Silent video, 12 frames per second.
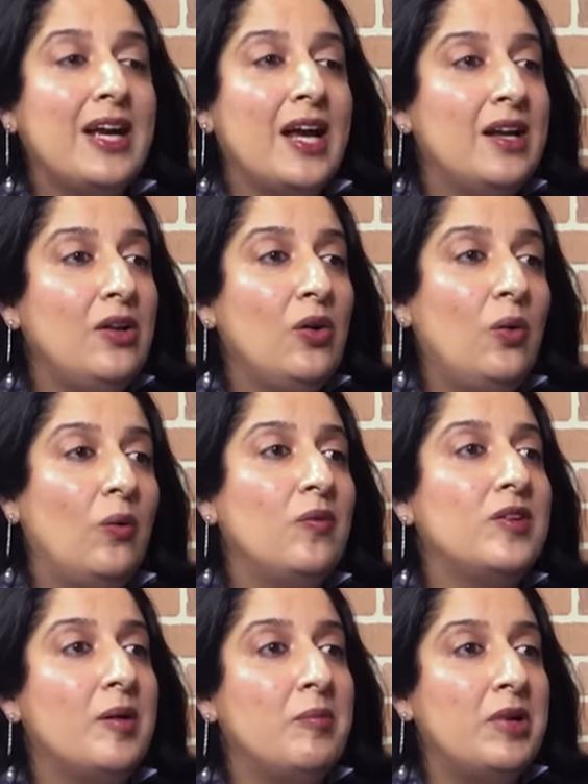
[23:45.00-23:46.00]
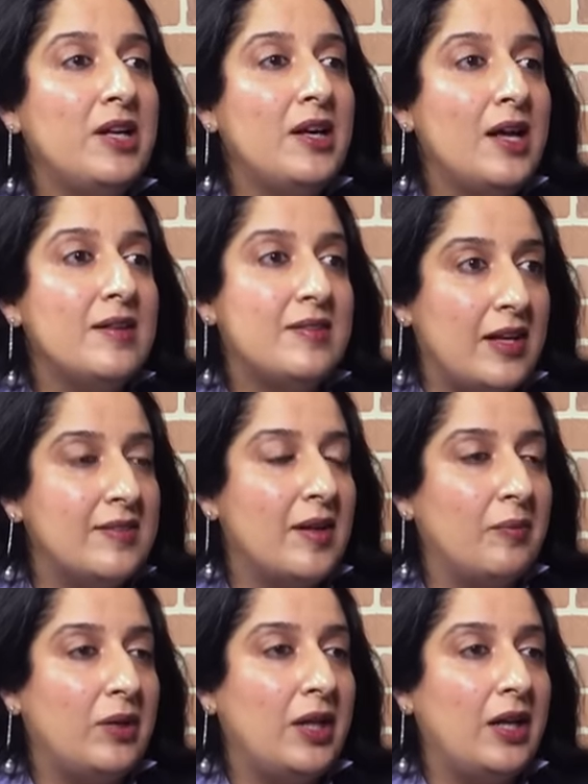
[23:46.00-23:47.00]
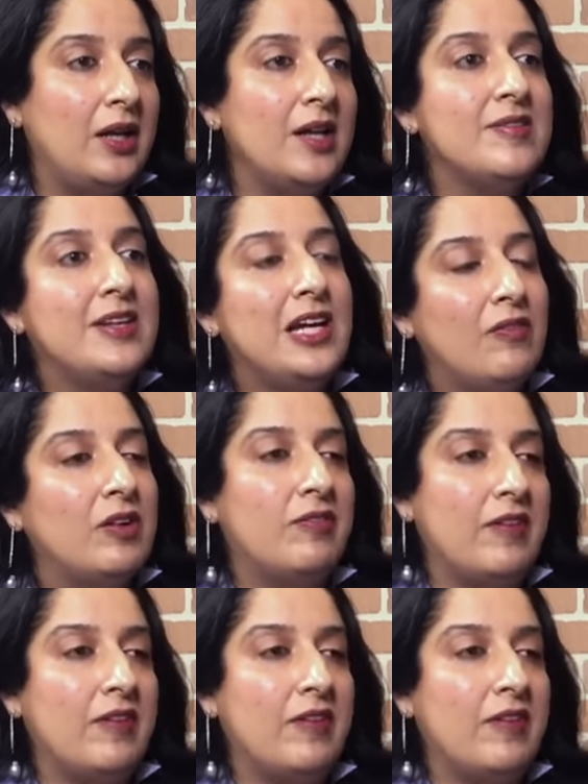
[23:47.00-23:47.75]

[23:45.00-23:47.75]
again you know somebody has said something let's deal with the